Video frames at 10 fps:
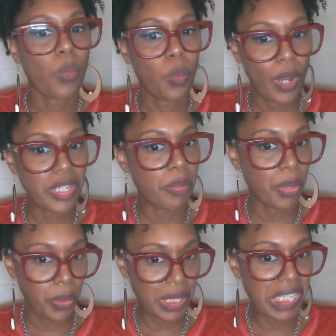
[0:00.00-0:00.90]
what
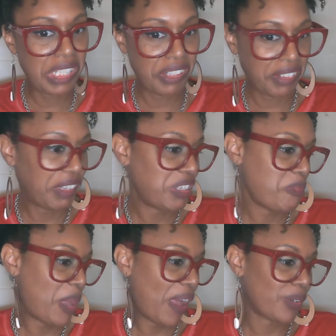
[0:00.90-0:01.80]
Napoleon took into
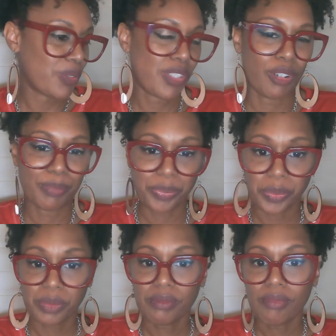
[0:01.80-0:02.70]
battle. So,
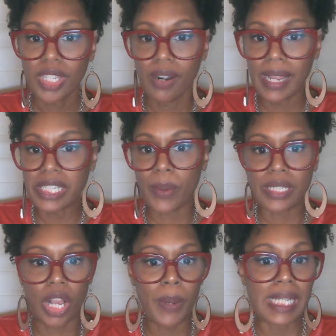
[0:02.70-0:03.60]
all right. So as
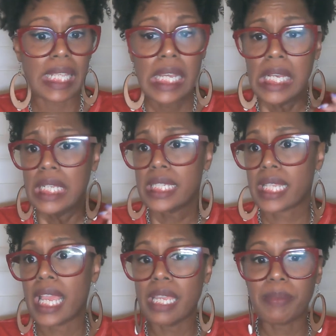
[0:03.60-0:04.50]
always,
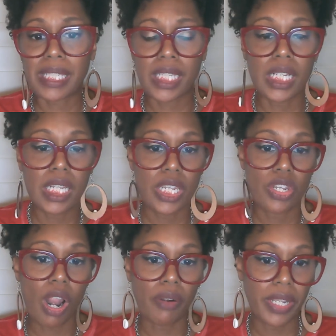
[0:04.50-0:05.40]
same
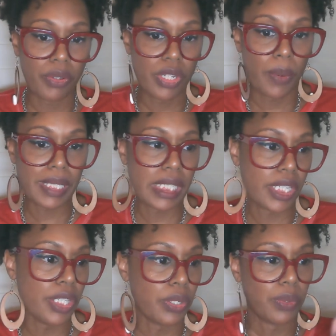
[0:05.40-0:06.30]
scenario. You know what to
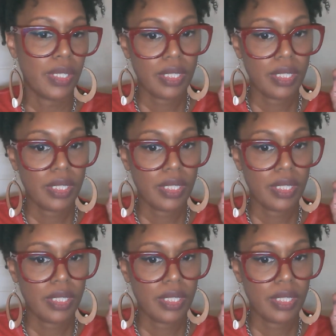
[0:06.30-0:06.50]
do.